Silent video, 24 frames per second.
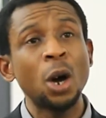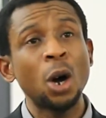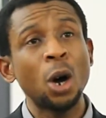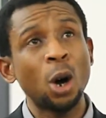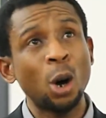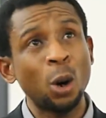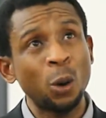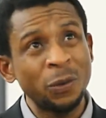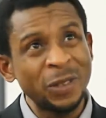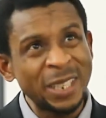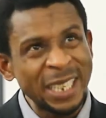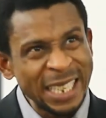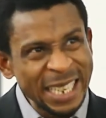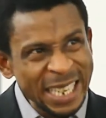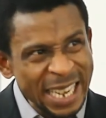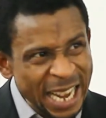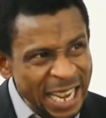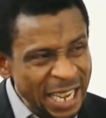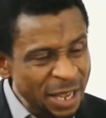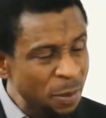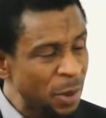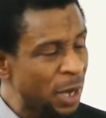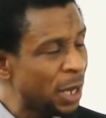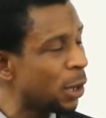of the
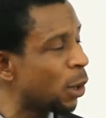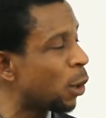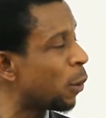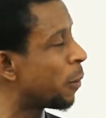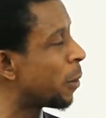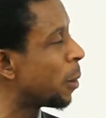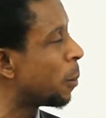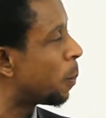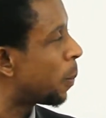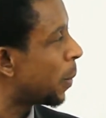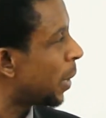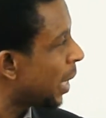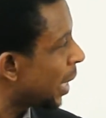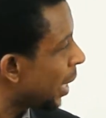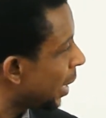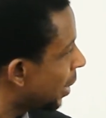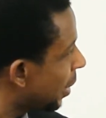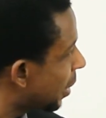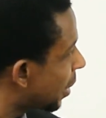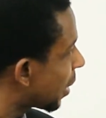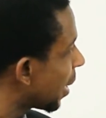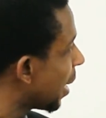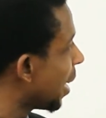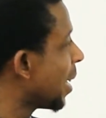naming of the
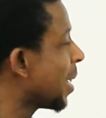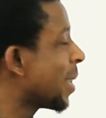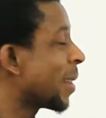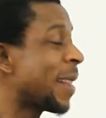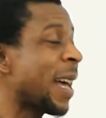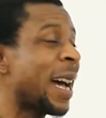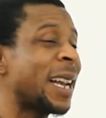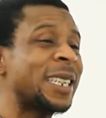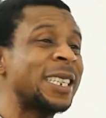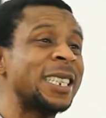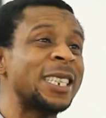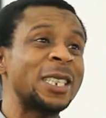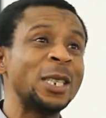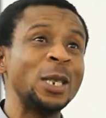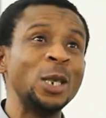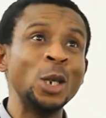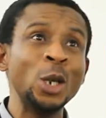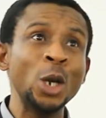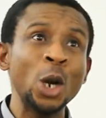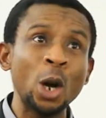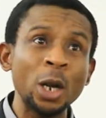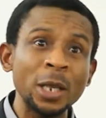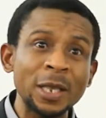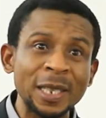place that is
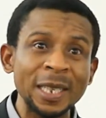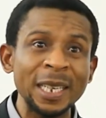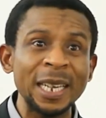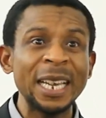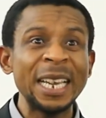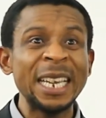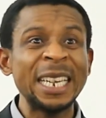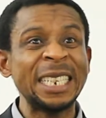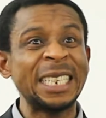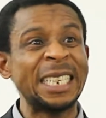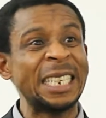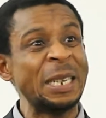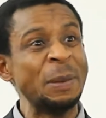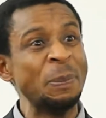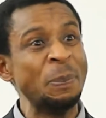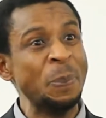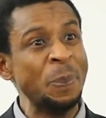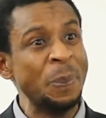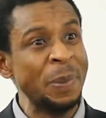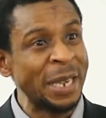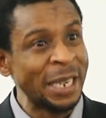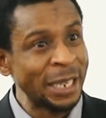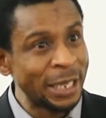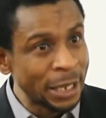not the
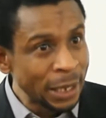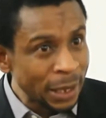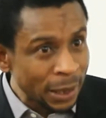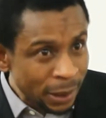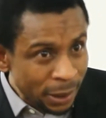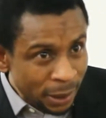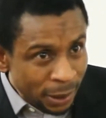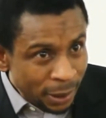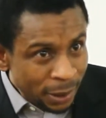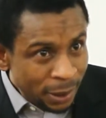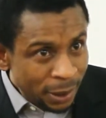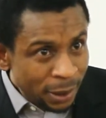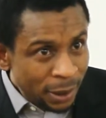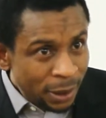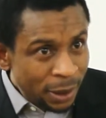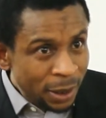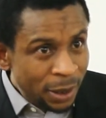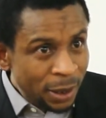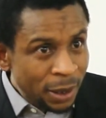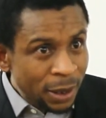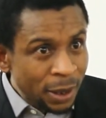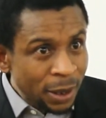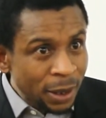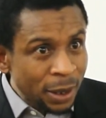
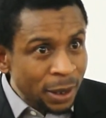middle,